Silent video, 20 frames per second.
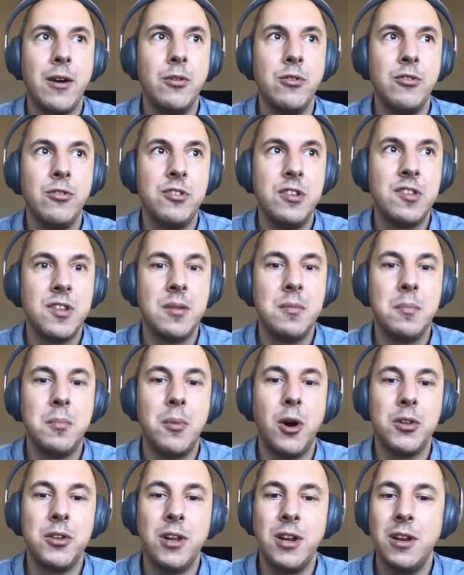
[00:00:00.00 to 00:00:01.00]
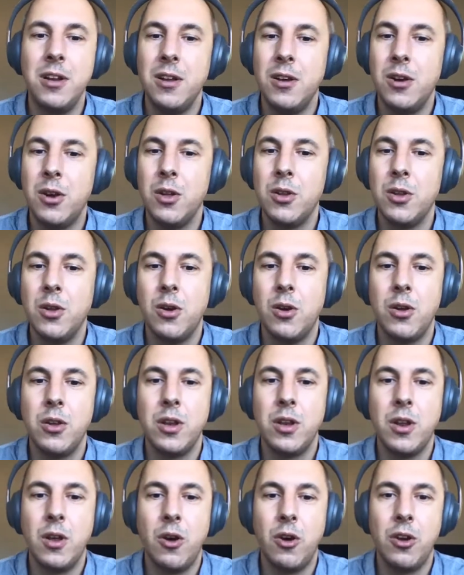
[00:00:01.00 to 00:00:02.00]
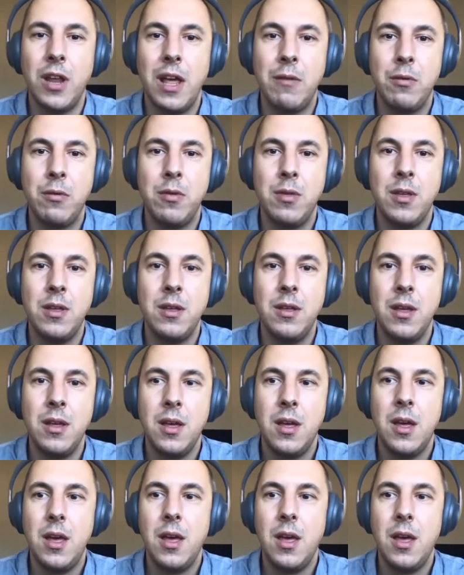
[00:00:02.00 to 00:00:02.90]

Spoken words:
consistent model on everything,